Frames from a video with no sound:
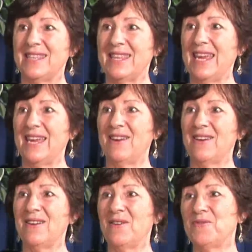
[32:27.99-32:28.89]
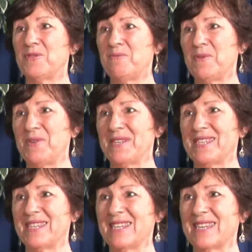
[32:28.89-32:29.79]
there of
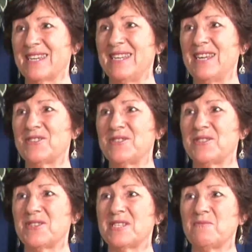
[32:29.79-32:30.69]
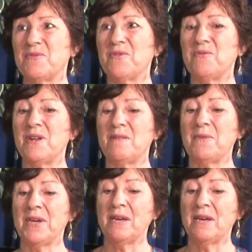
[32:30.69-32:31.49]
spirit, connection to the spirit realm.